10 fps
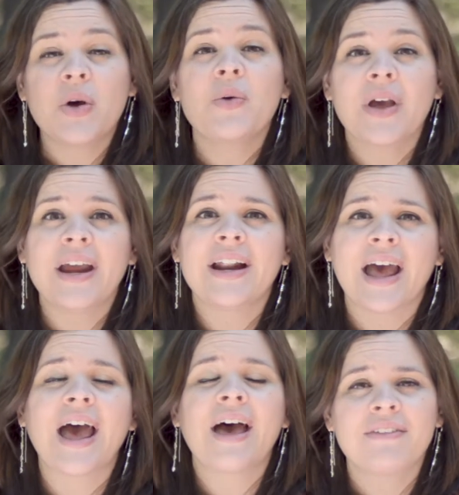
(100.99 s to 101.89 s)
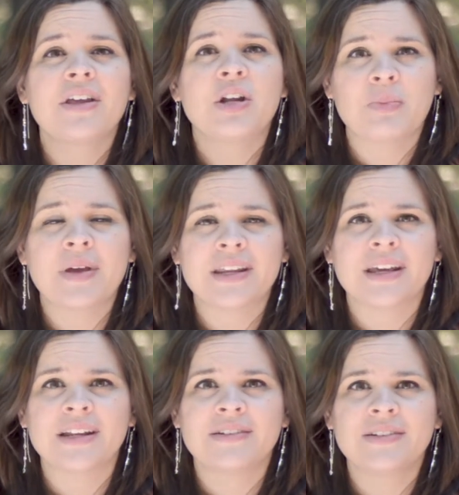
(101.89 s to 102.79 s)
okay to have an
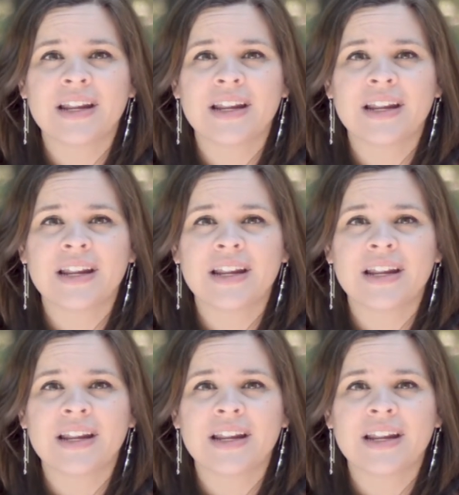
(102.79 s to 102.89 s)
opinion.